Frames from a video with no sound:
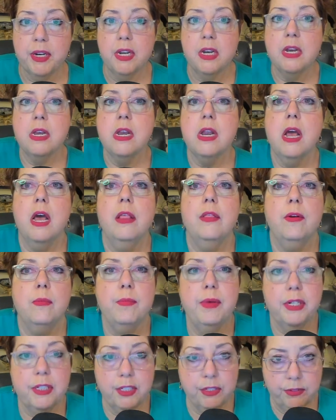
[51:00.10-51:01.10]
another
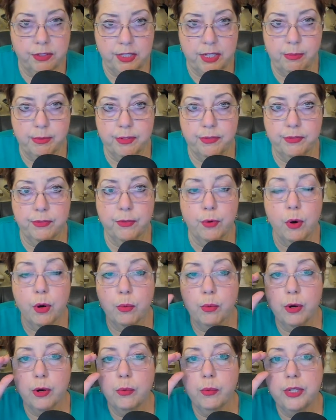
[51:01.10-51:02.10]
bunch of steps
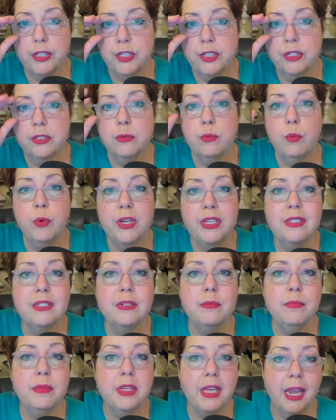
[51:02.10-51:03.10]
forward, which is
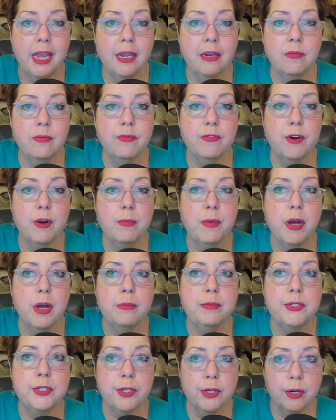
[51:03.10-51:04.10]
wisdom gained from
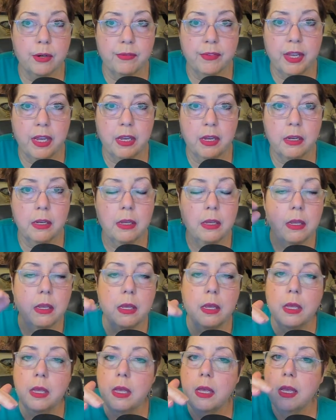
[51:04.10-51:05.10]
observing.
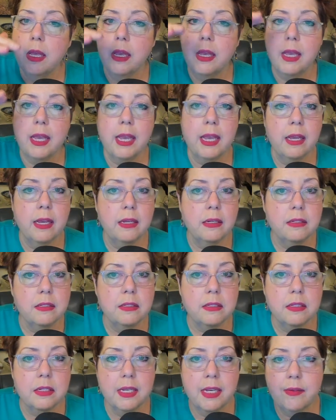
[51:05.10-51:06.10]

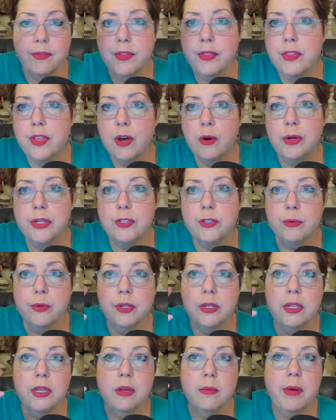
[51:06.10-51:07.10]
And even though it's
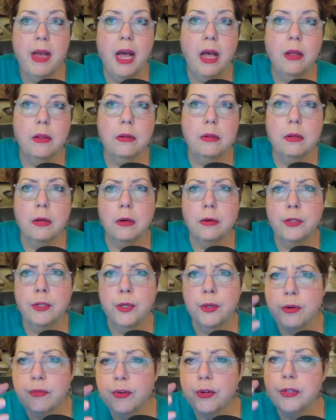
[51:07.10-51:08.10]
really about
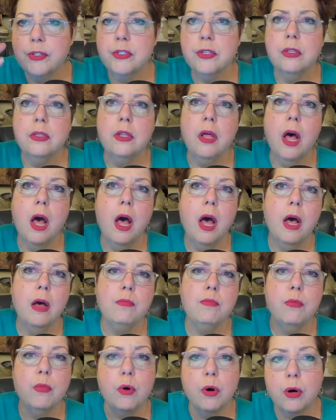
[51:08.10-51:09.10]
universal law,
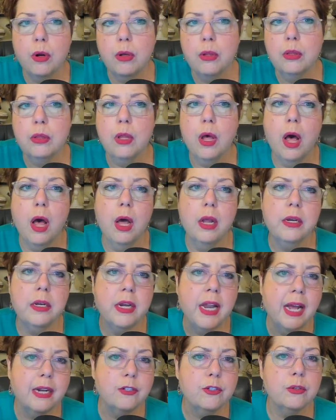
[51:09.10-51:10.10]
moral law,
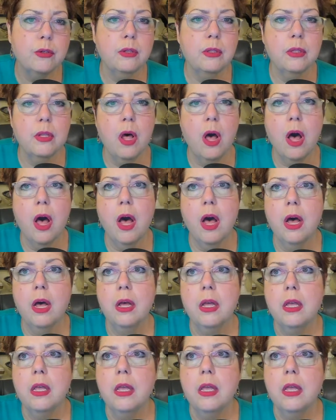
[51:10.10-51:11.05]
natural law,